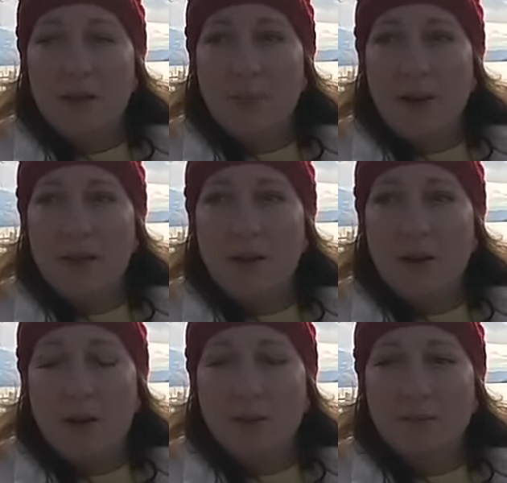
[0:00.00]
Depend
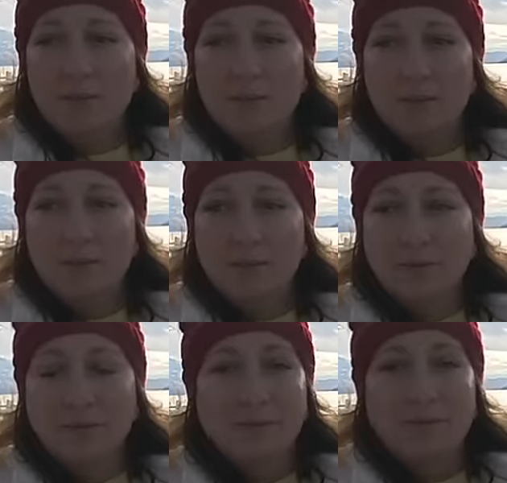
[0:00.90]
on,
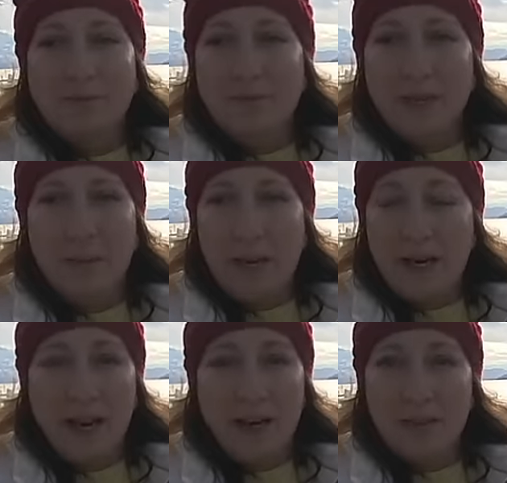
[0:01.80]
in my
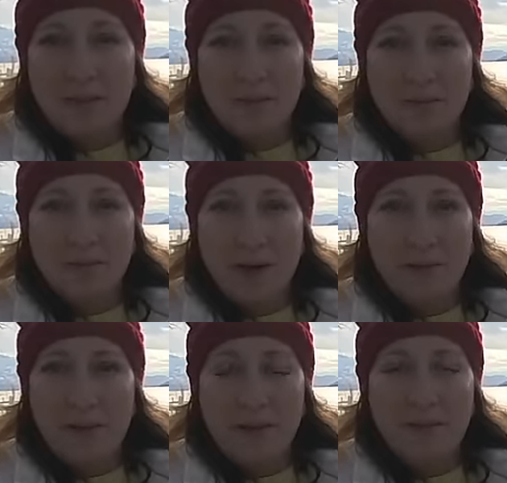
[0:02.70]
case, my
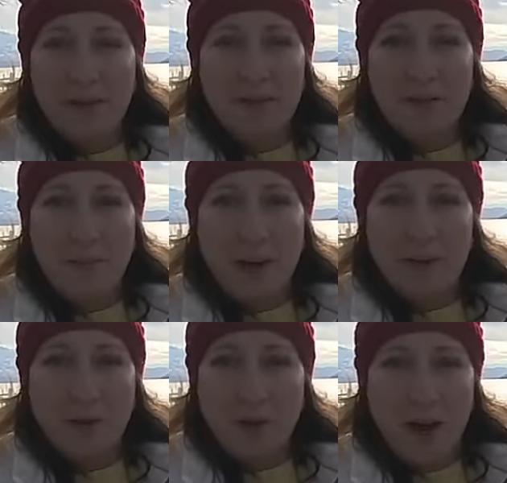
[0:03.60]
belief is
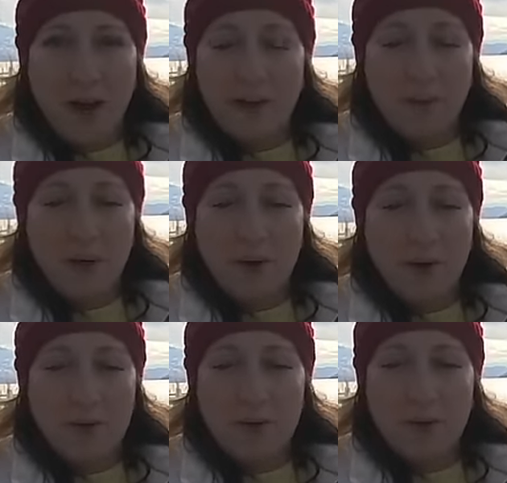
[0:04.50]
depend on God,
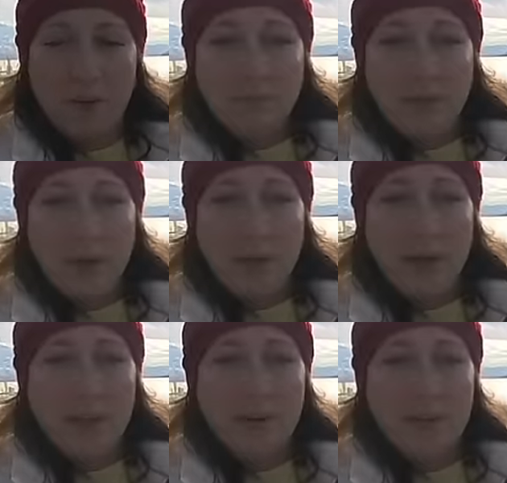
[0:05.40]
because we
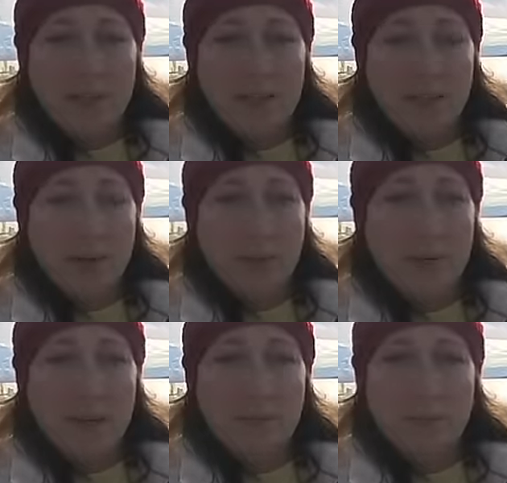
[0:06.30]
have our destiny
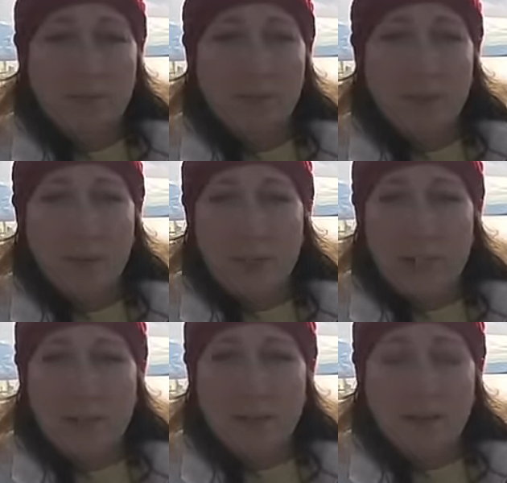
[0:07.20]
already
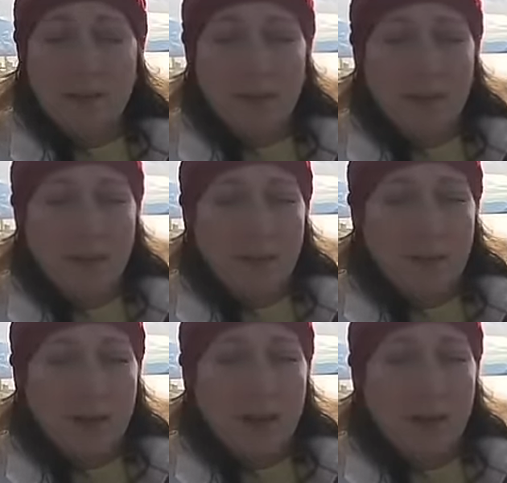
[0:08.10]
written.
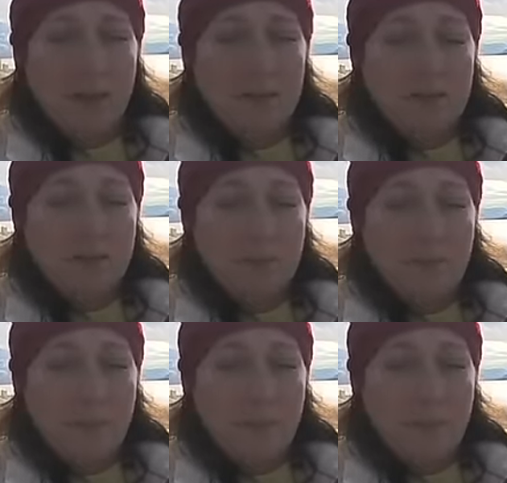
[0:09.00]
And